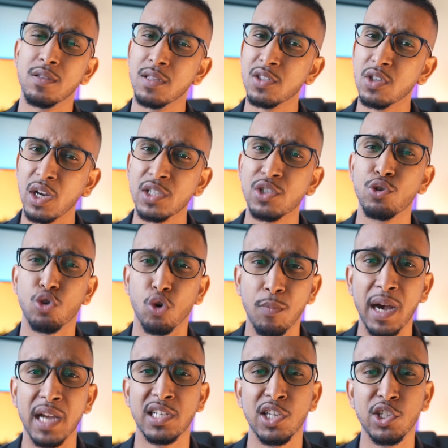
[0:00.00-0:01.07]
started to draw
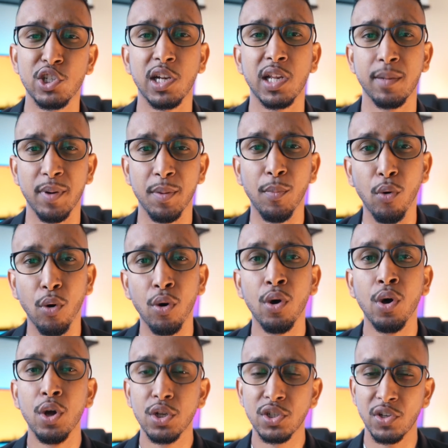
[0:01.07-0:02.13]
my attention a little bit more
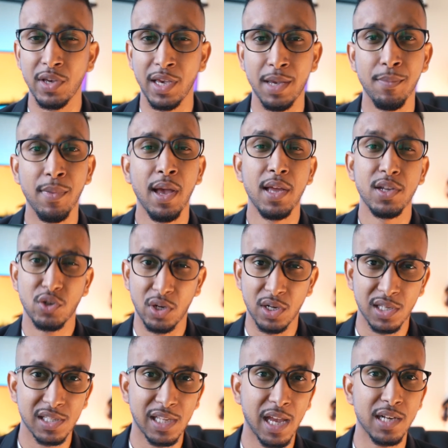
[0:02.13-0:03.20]
to him to
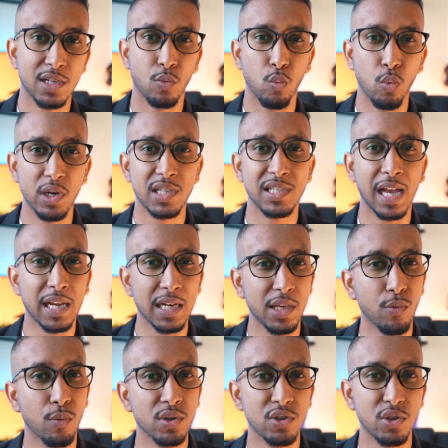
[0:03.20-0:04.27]
understand what exactly he
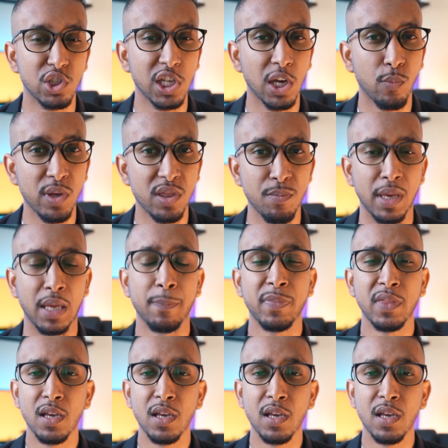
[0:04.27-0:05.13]
wants to share with me.